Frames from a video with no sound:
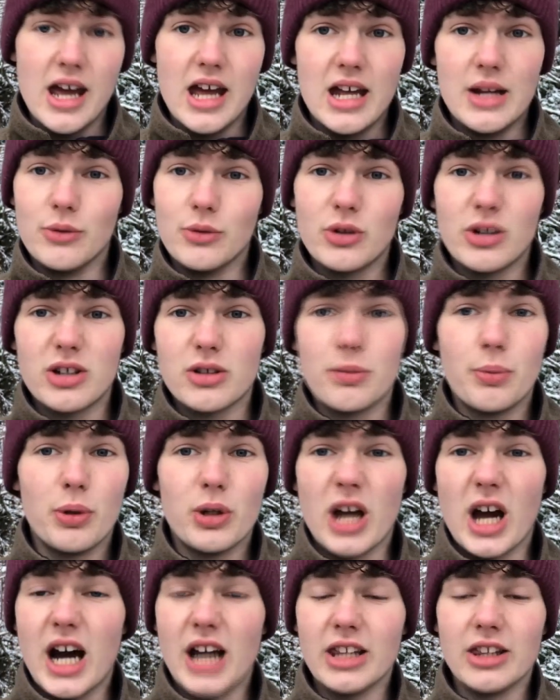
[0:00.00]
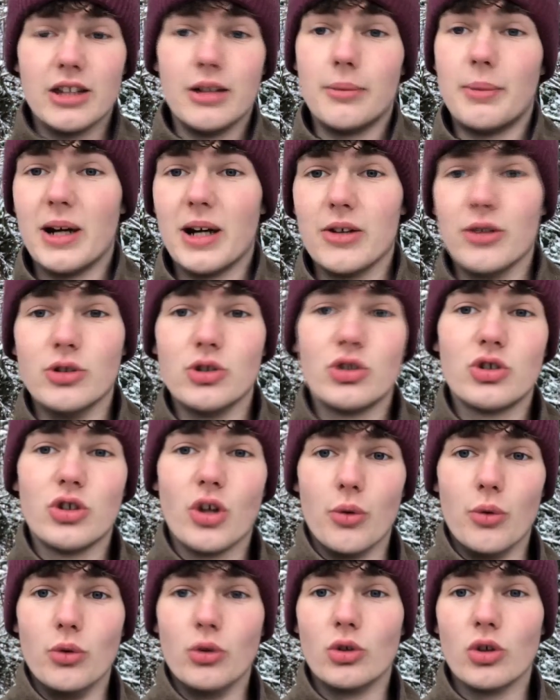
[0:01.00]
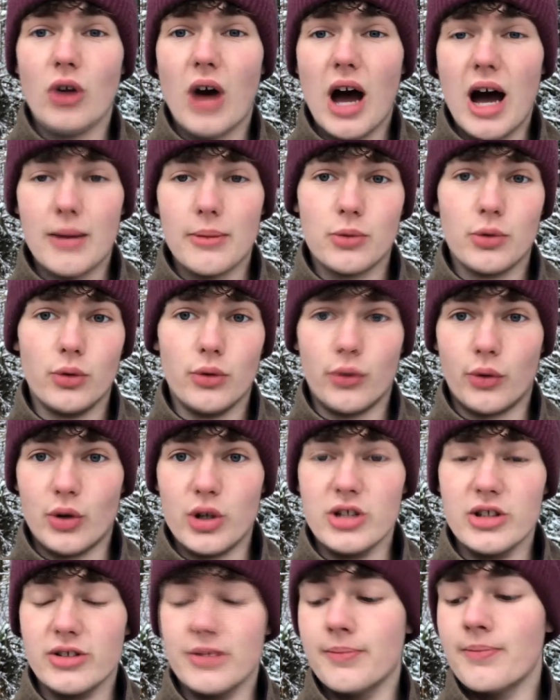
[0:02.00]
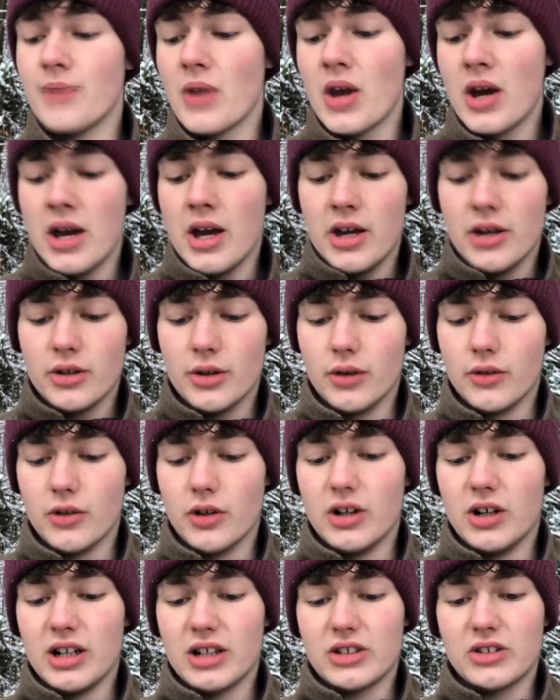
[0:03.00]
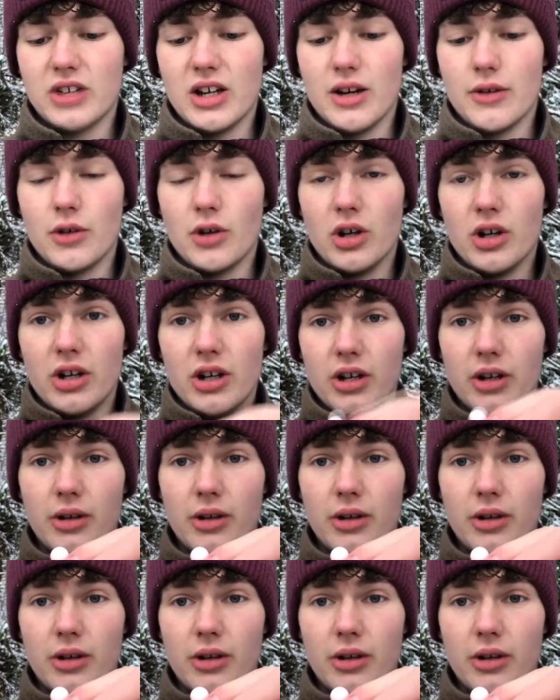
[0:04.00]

and it was like just putting your hand in a pile of snow. It was absolutely freezing. So I've got, like I say, I've got